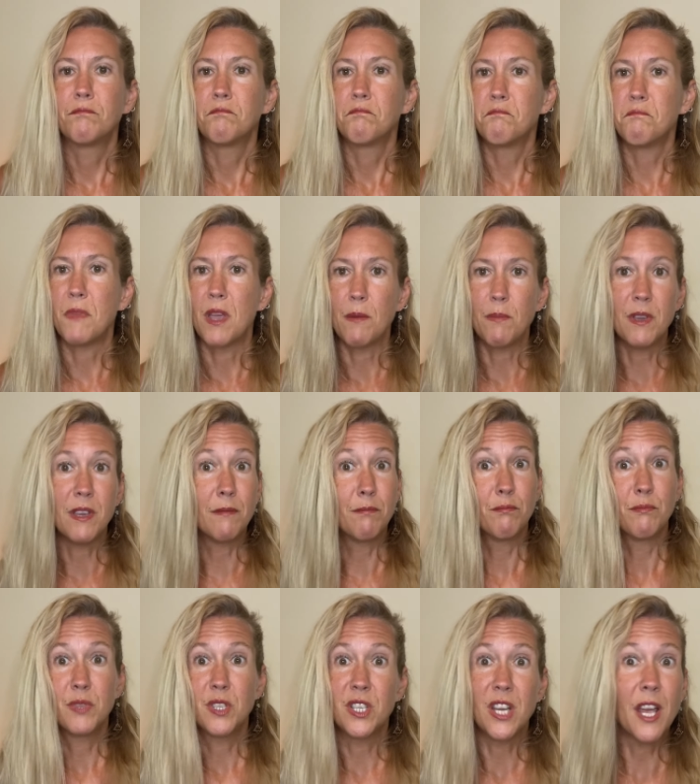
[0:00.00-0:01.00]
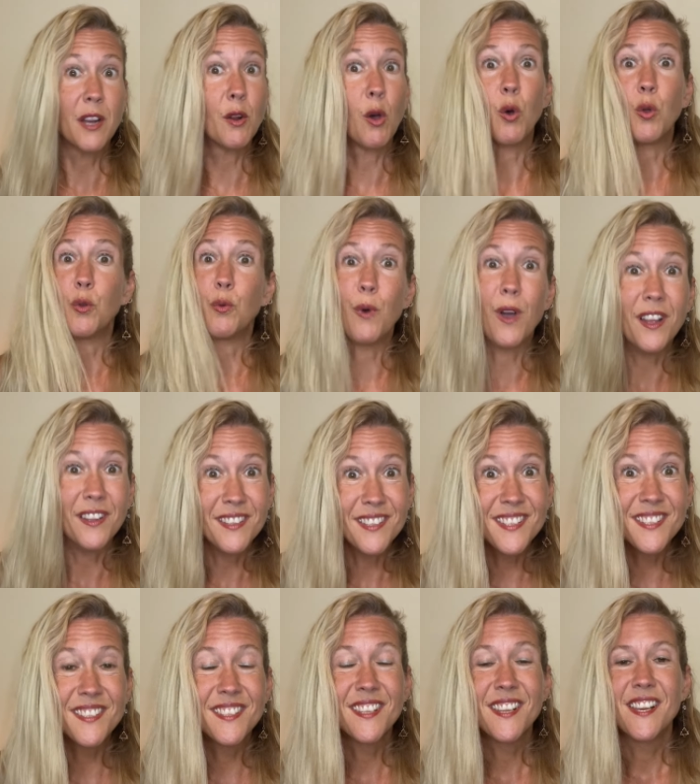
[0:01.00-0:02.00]
maybe shed old
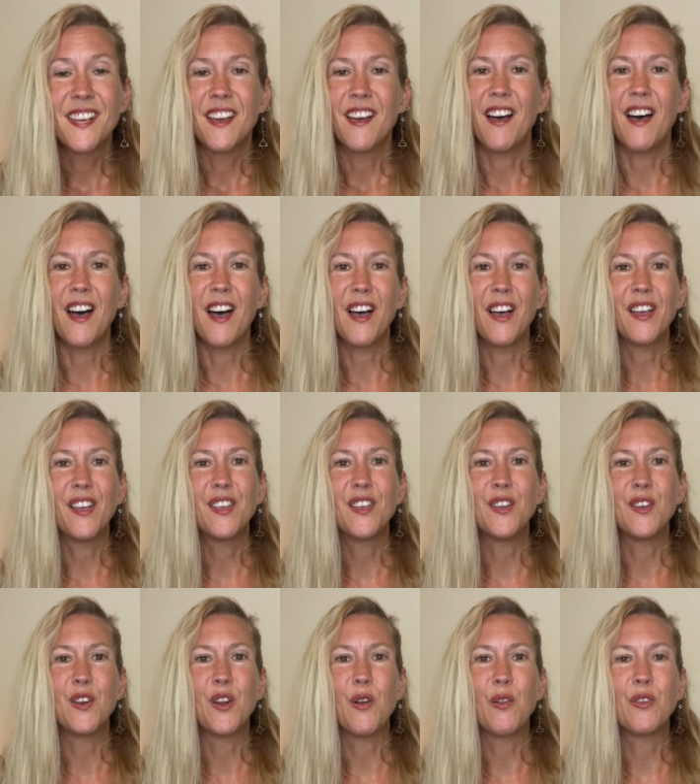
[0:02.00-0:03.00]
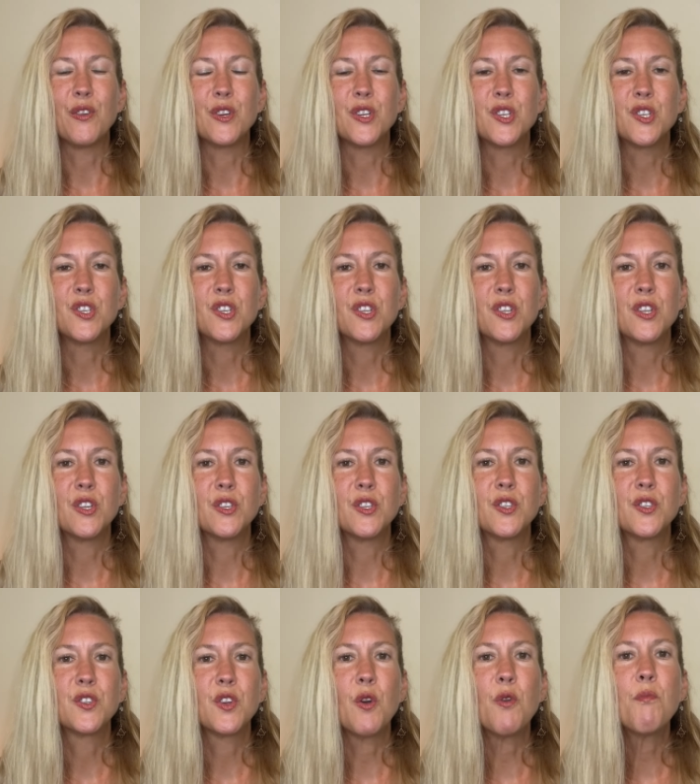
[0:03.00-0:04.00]
ones uh, you know there's
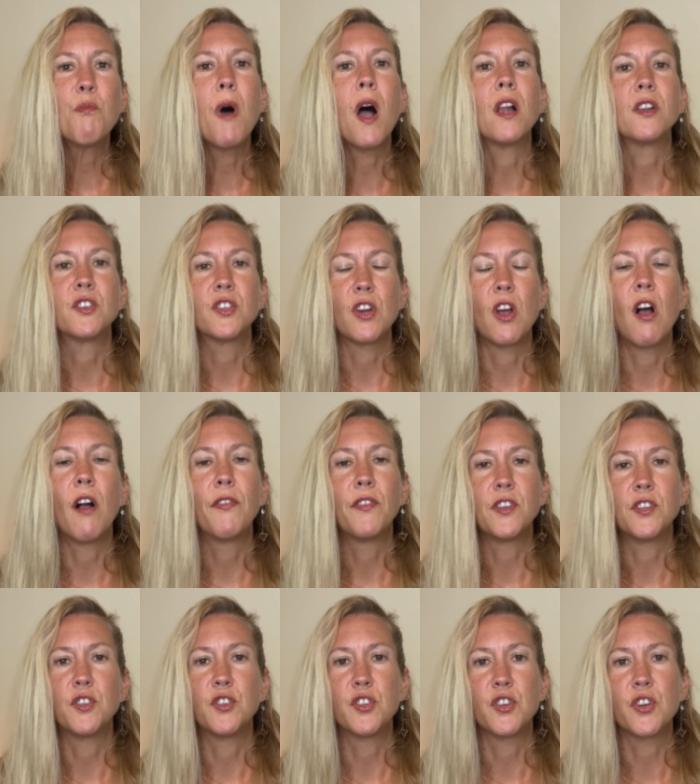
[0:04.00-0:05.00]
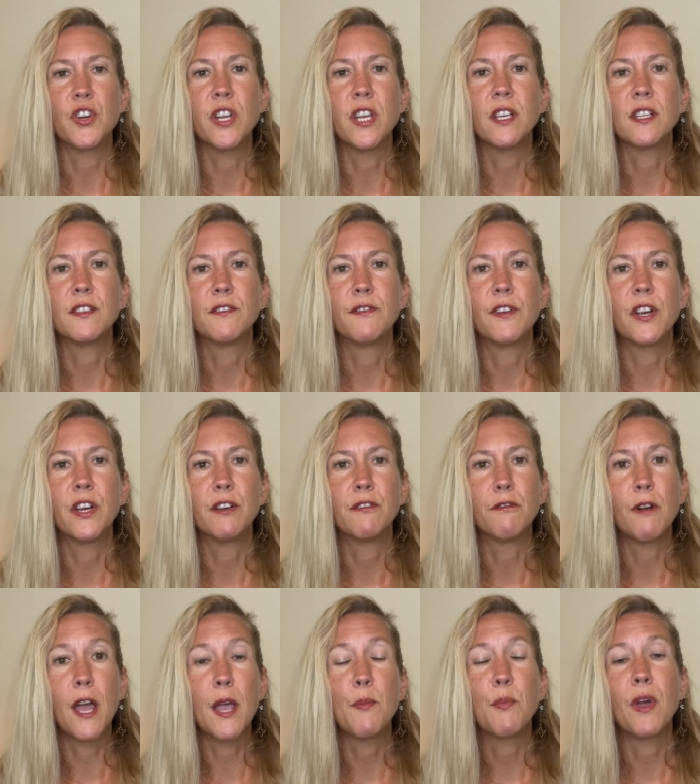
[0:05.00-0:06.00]
there's so much on this journey it's a very
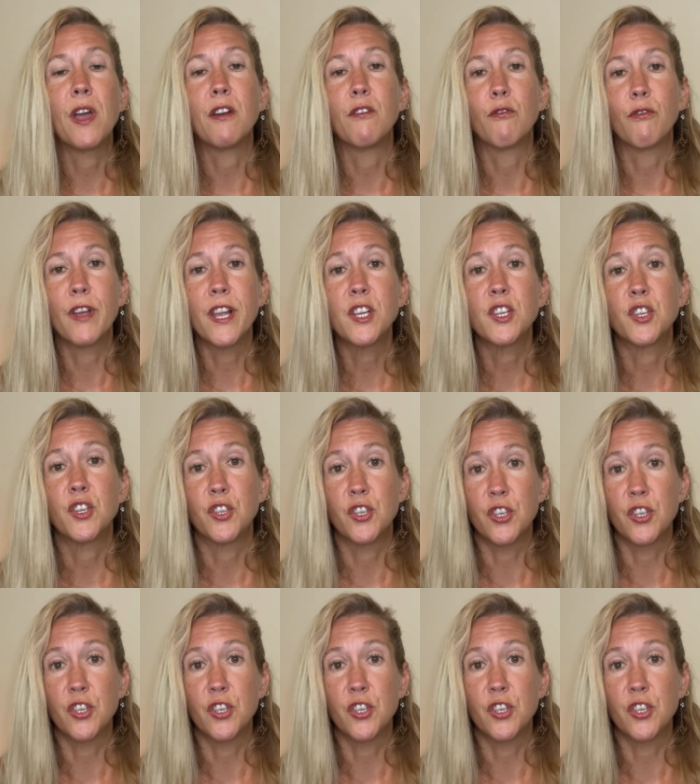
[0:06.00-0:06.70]
ripe and rich